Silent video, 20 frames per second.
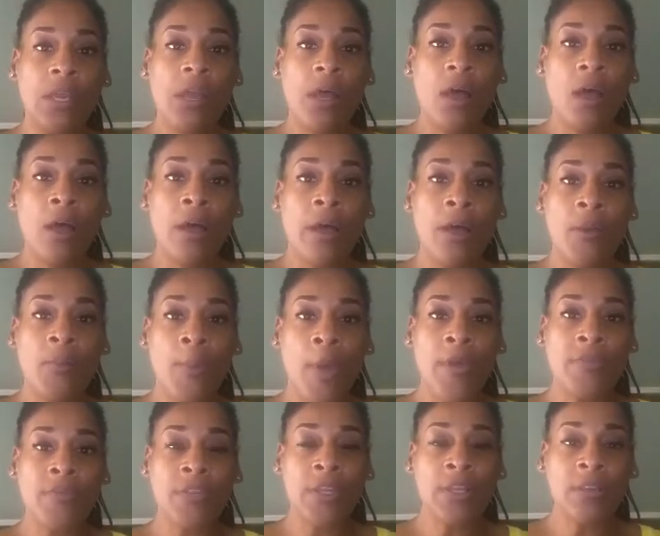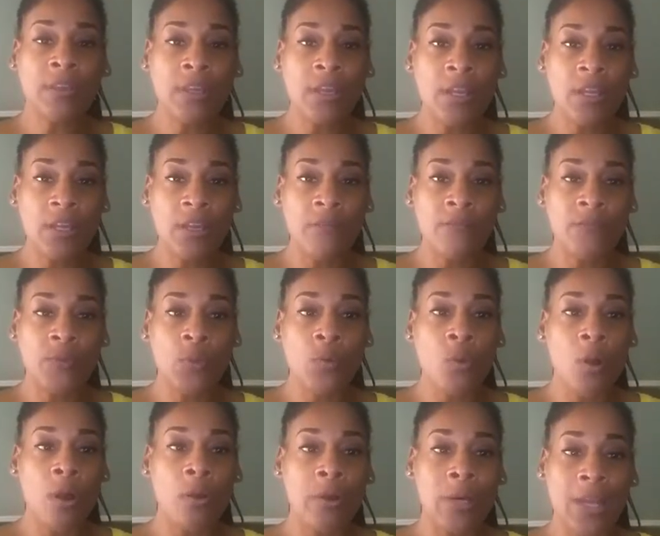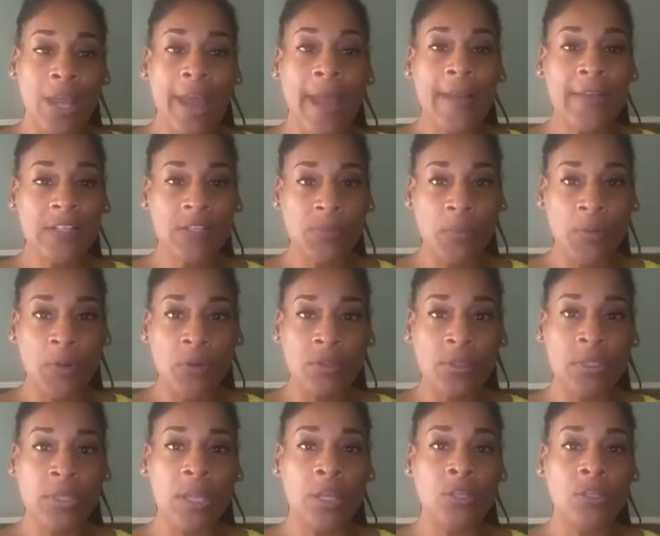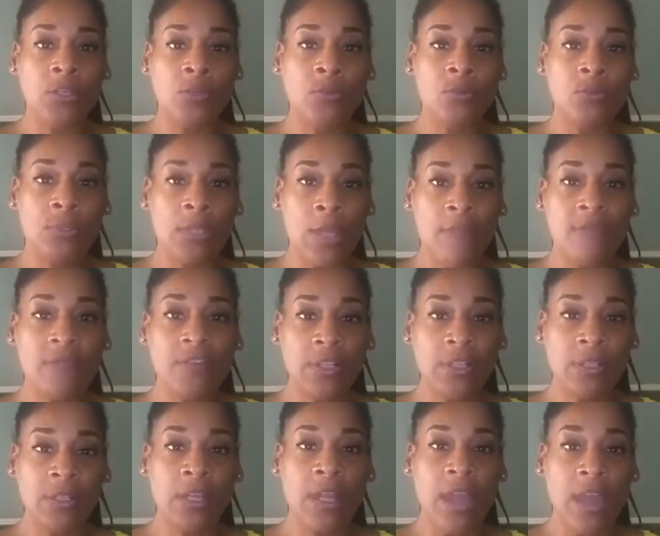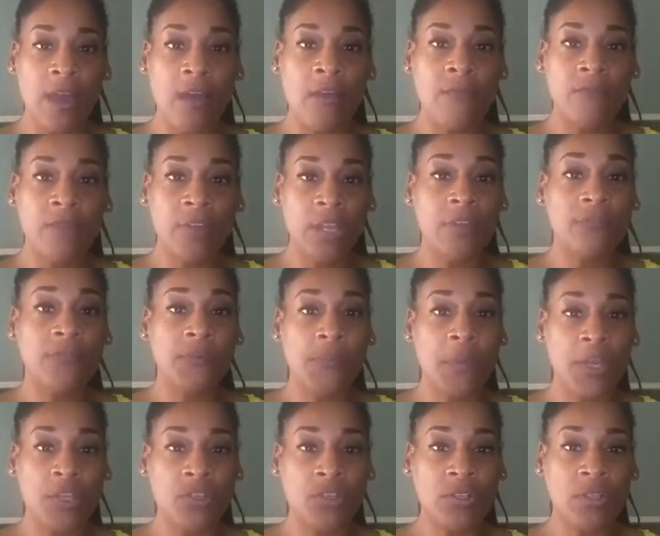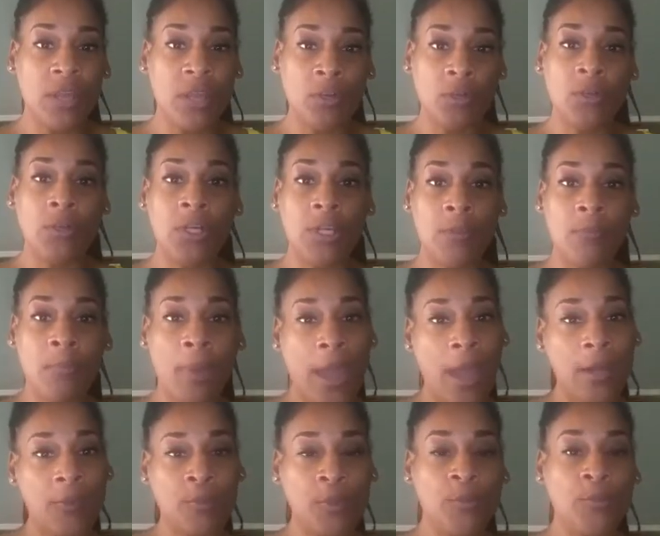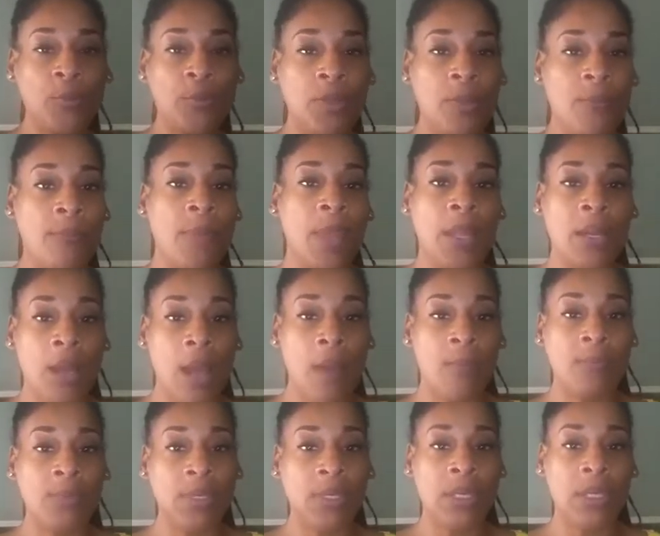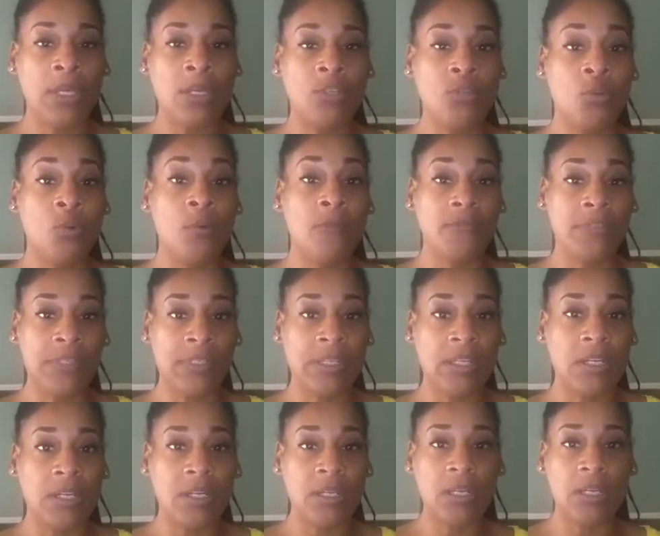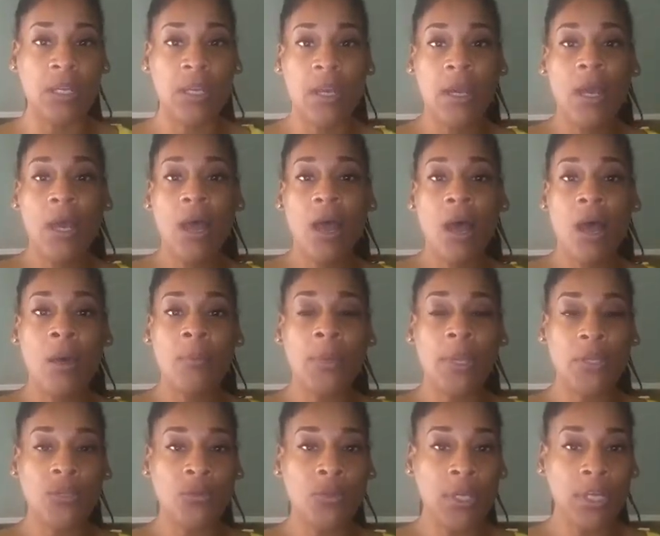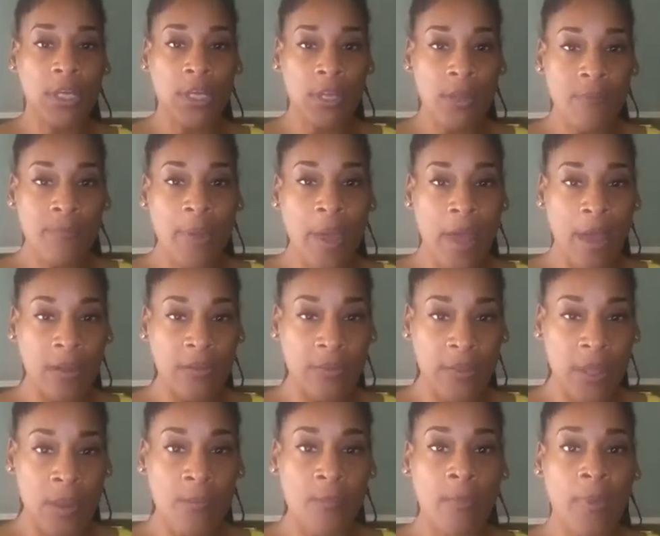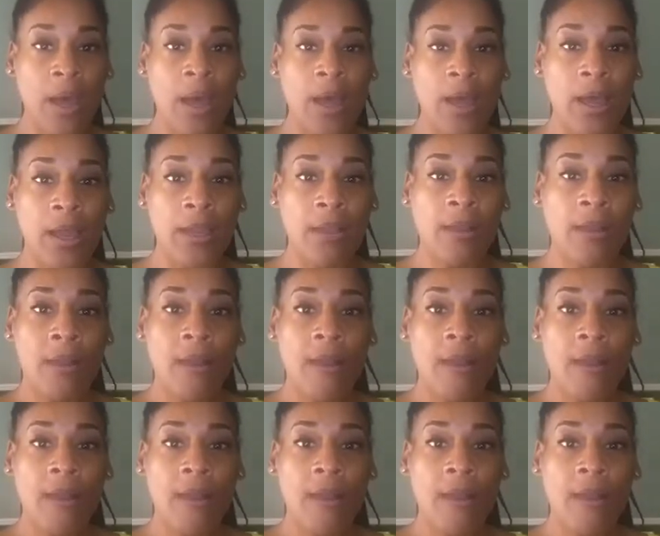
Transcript: I think that if you are an expert, then you definitely have information that could impact people that may not be in your vicinity. And you can impact them by